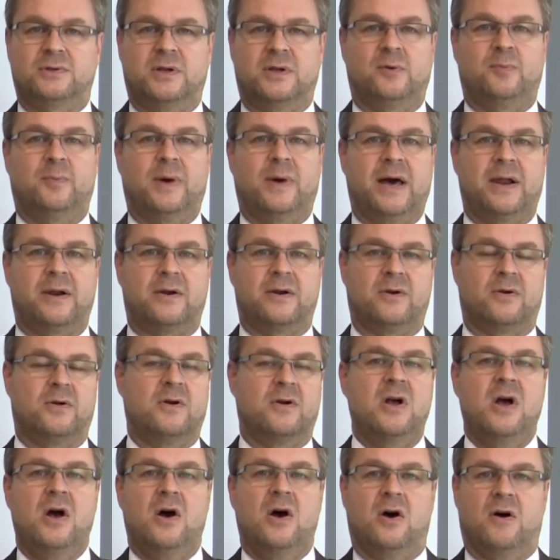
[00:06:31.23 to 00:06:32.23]
no
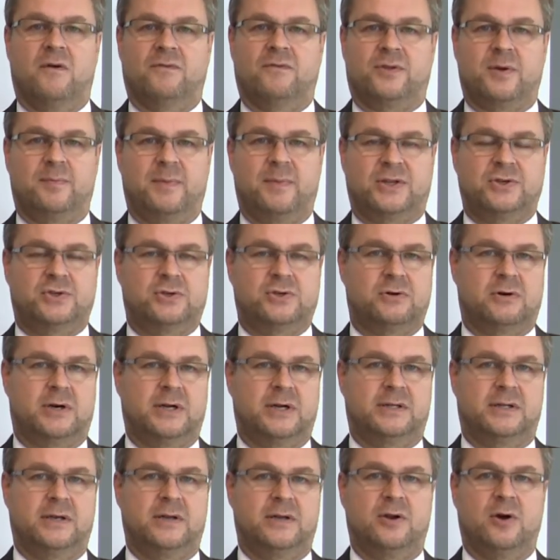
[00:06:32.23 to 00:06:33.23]
matter of the maturity,